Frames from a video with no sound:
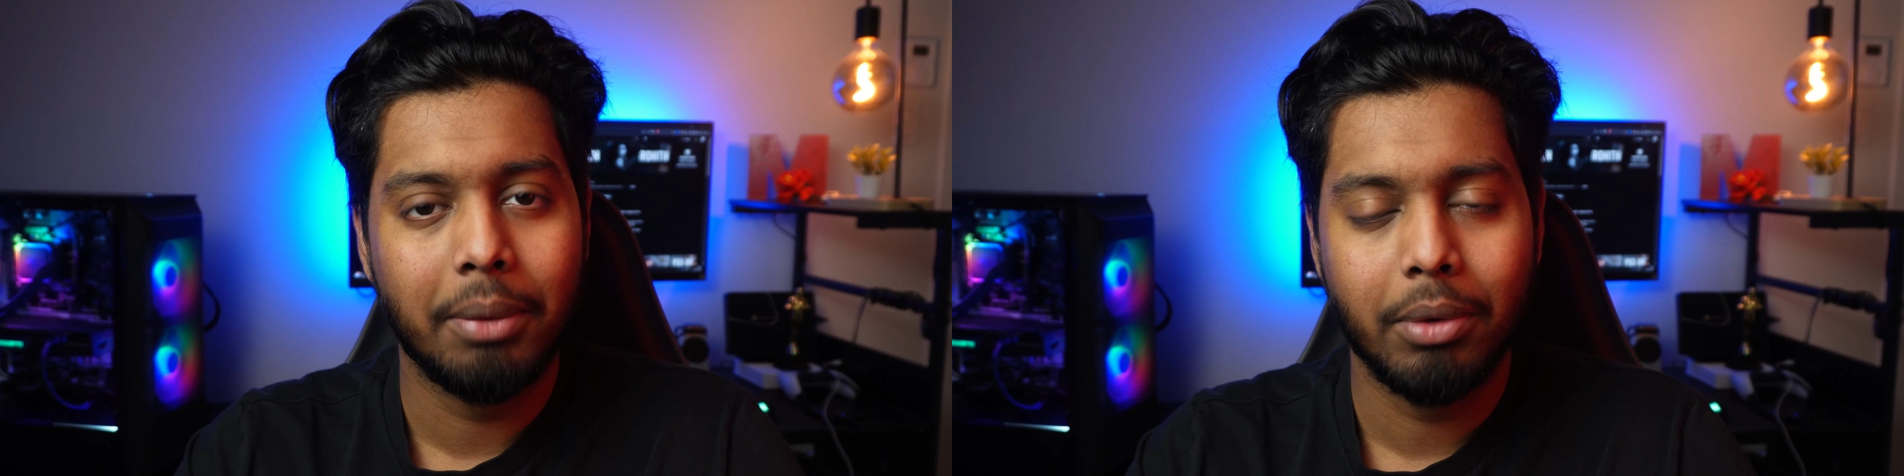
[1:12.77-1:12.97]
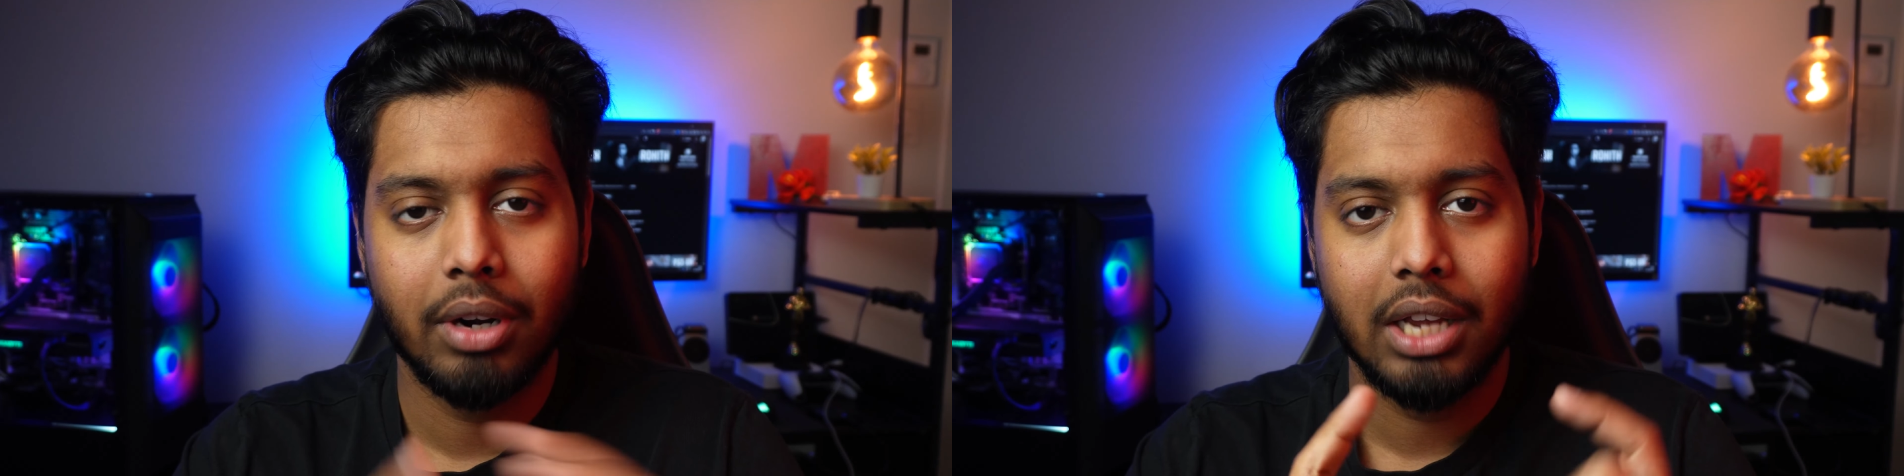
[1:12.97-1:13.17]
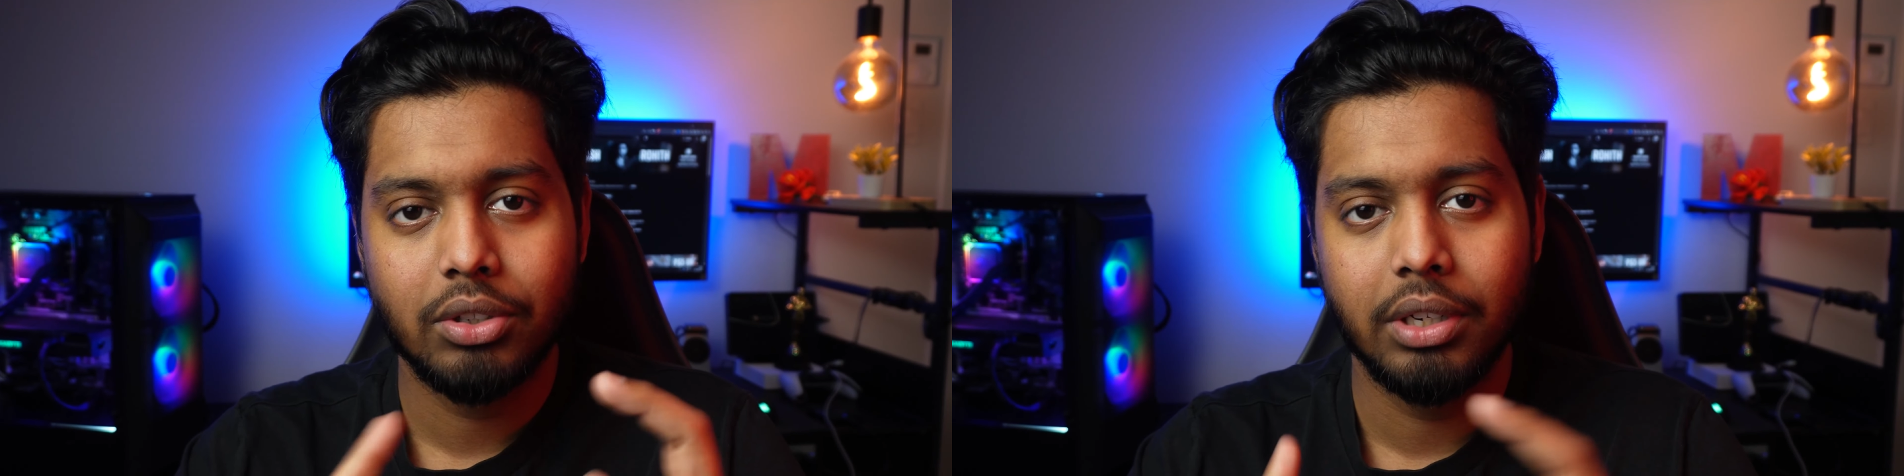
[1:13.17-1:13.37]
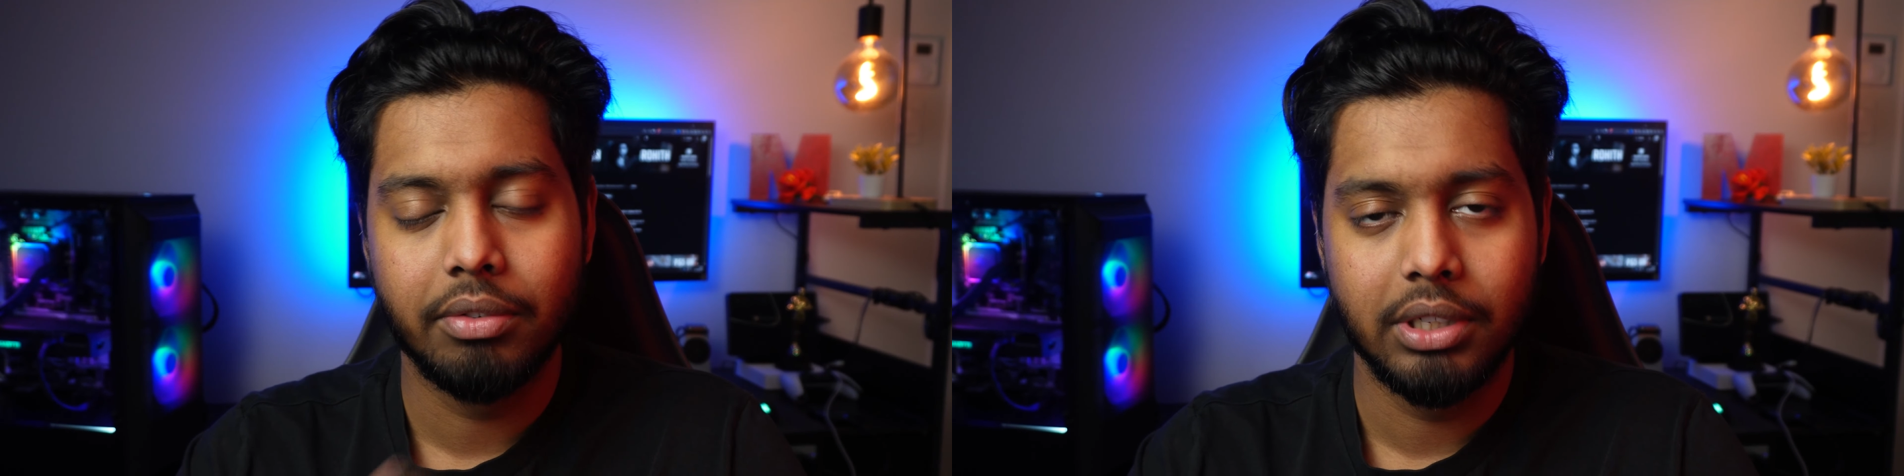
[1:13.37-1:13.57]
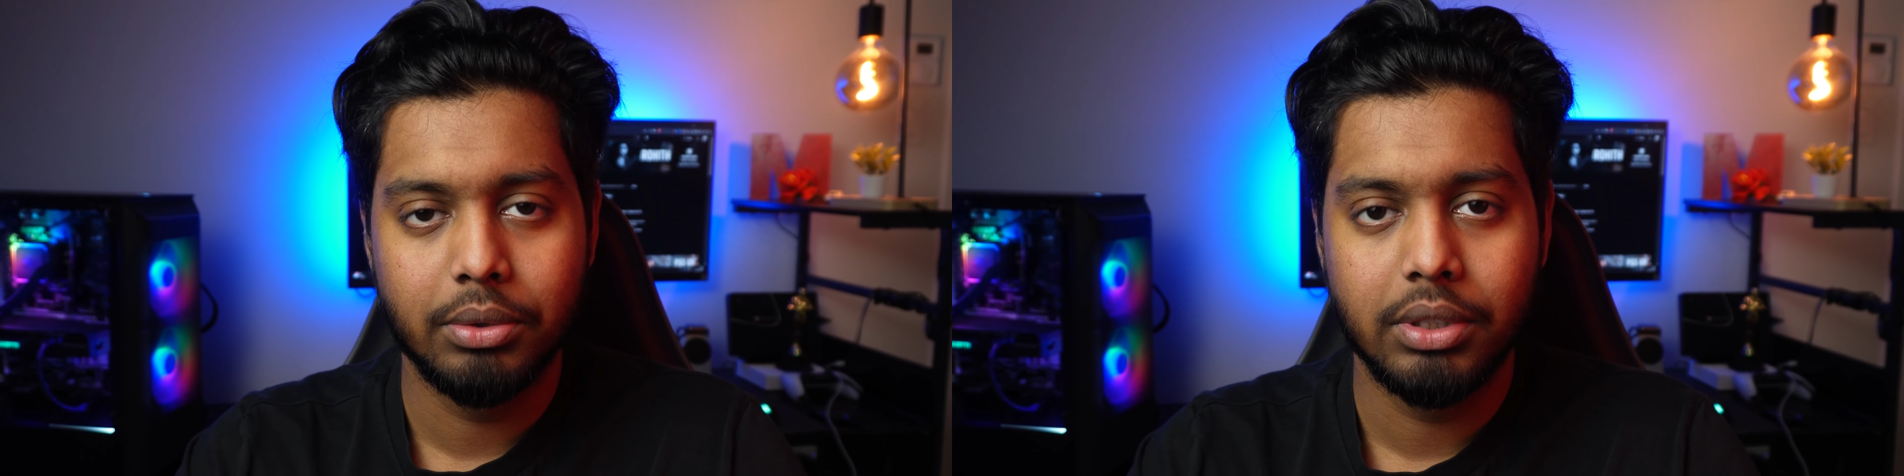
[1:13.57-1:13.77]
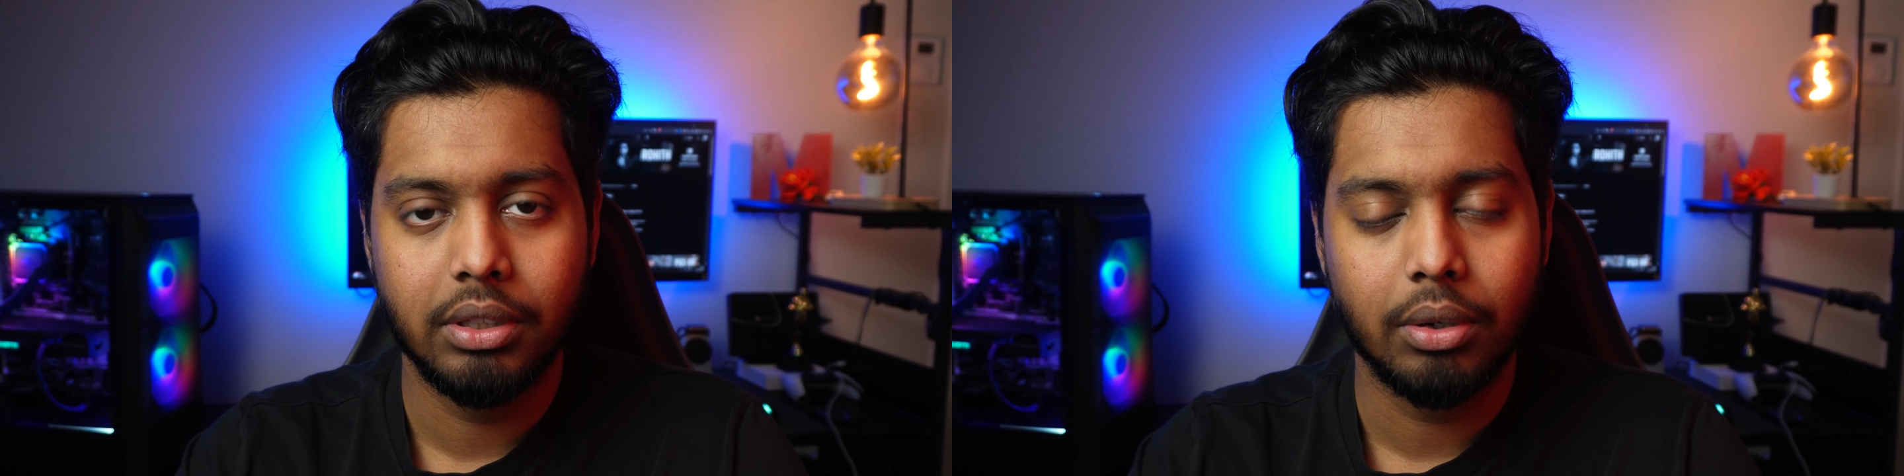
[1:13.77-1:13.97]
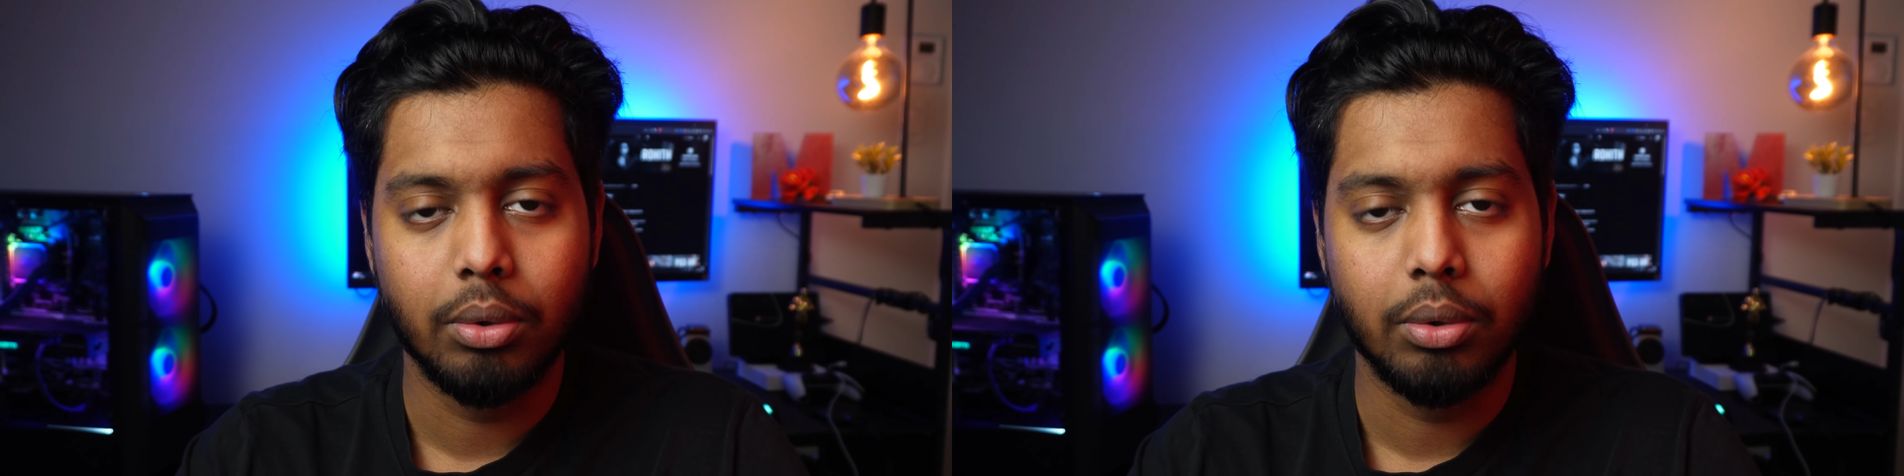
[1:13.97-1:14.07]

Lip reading: I'm not actually reusing the